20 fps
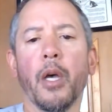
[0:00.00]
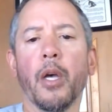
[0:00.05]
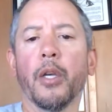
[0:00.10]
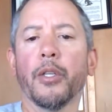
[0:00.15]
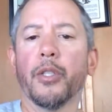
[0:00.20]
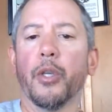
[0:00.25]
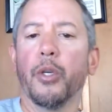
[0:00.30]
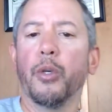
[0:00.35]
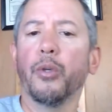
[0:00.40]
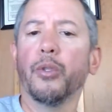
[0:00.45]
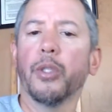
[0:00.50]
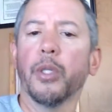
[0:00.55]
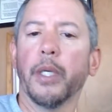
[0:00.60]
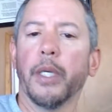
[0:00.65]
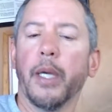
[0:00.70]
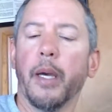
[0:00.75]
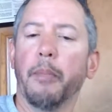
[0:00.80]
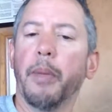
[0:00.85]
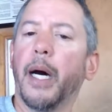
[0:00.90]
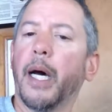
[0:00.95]
So
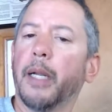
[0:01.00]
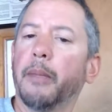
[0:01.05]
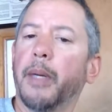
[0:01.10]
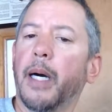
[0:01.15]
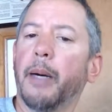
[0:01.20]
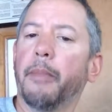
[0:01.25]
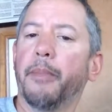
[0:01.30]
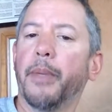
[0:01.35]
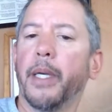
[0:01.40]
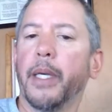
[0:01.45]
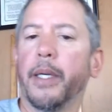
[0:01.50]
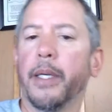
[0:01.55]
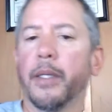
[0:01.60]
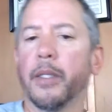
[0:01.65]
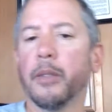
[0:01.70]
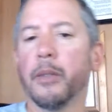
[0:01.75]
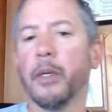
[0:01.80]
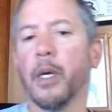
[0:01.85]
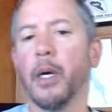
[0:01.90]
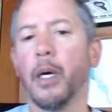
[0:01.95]
usually a bottom-up
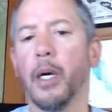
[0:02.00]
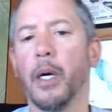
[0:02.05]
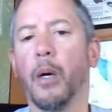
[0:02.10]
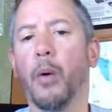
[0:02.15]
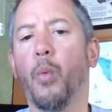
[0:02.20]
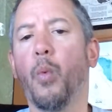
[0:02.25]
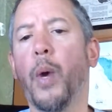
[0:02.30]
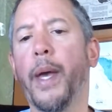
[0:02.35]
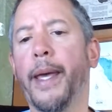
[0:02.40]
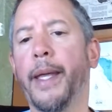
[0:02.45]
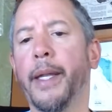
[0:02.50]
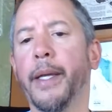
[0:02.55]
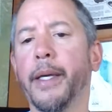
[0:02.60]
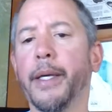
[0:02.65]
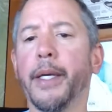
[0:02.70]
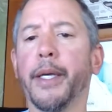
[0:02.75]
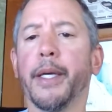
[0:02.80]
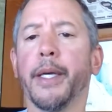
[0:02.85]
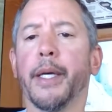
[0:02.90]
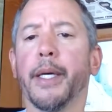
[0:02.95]
is when
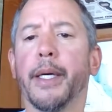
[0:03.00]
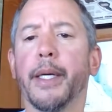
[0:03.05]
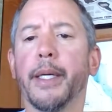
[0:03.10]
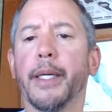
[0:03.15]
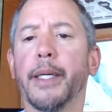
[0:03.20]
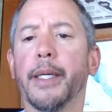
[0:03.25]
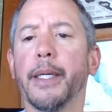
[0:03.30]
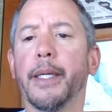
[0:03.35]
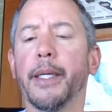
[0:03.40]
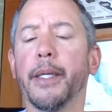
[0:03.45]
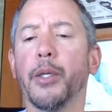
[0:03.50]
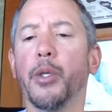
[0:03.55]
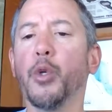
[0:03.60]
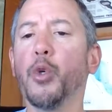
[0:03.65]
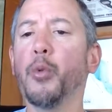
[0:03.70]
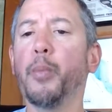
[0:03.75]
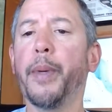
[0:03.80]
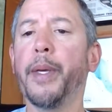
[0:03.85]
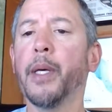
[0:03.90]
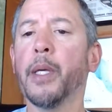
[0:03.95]

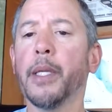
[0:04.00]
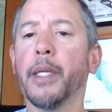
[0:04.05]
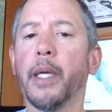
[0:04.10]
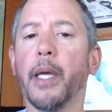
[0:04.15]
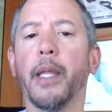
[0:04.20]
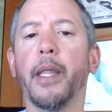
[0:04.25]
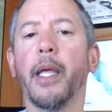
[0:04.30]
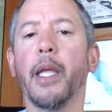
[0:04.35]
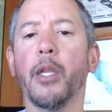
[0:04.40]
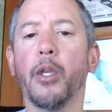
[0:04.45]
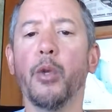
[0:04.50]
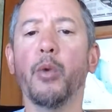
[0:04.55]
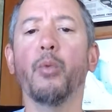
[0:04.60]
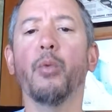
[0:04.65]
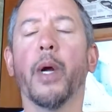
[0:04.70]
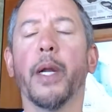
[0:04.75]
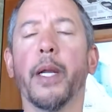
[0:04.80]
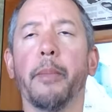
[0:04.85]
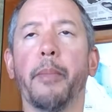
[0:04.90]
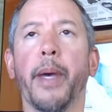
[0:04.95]
you build it and then you
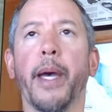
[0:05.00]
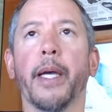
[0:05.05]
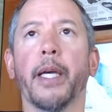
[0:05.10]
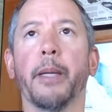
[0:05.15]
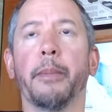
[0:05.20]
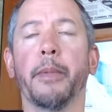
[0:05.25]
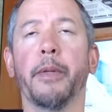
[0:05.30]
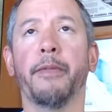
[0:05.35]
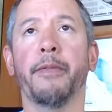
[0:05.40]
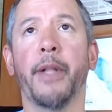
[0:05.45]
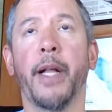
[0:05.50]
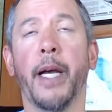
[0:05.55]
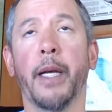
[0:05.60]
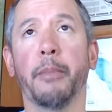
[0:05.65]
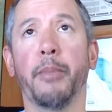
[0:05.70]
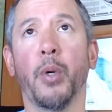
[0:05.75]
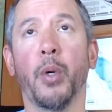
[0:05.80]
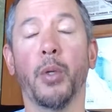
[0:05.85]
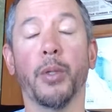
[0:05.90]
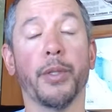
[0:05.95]
run it back up the
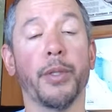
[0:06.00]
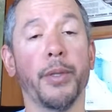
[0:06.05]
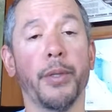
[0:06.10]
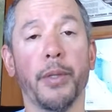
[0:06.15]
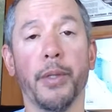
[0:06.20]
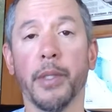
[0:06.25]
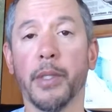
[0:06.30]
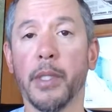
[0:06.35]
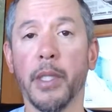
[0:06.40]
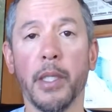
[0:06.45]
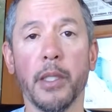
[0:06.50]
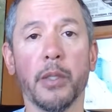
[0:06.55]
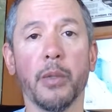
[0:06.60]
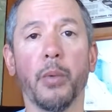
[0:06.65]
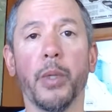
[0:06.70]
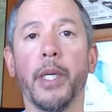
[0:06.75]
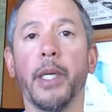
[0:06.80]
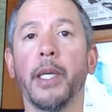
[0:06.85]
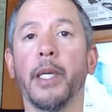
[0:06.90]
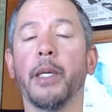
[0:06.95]
flagpole to the
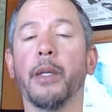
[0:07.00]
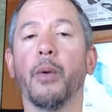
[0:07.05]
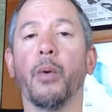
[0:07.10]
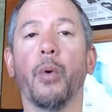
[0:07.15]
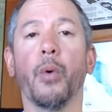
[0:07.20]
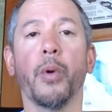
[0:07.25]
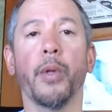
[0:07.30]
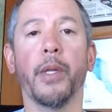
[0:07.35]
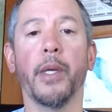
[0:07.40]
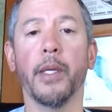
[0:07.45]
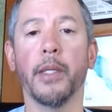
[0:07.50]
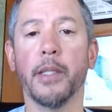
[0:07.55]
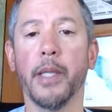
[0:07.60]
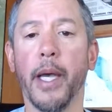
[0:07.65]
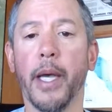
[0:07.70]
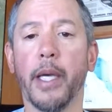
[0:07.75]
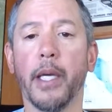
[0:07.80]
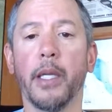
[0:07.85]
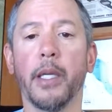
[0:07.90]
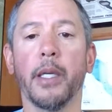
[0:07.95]
C-suite or the
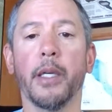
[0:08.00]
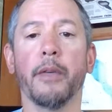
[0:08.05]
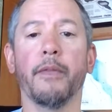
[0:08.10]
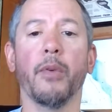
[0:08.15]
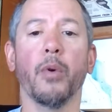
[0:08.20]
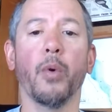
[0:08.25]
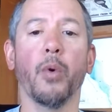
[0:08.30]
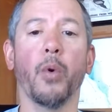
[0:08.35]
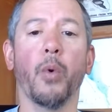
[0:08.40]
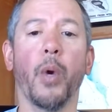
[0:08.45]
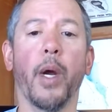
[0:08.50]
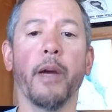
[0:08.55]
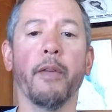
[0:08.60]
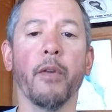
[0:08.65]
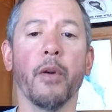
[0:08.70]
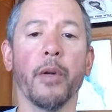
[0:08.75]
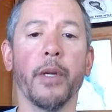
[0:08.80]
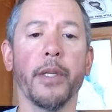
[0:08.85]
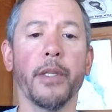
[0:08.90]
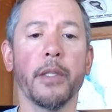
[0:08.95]
executive or
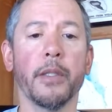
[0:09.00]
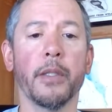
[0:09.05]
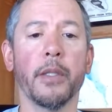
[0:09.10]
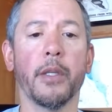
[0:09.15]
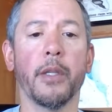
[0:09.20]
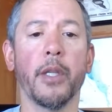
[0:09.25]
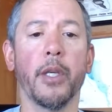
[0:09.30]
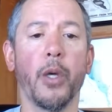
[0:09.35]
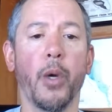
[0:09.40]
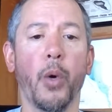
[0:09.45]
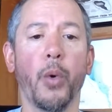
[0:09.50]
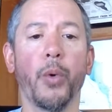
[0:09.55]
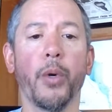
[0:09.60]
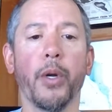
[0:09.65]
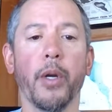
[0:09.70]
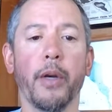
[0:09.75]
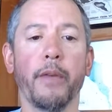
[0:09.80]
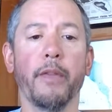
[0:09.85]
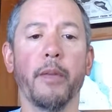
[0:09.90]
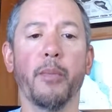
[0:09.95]
whoever is the
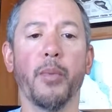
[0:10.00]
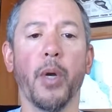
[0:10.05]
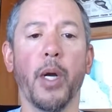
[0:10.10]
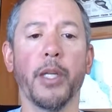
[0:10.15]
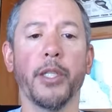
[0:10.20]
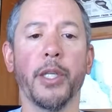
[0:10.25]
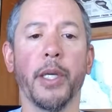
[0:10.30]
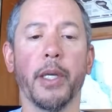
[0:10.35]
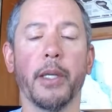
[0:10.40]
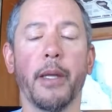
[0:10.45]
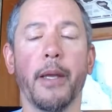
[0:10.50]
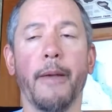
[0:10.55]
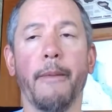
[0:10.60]
owner of the project.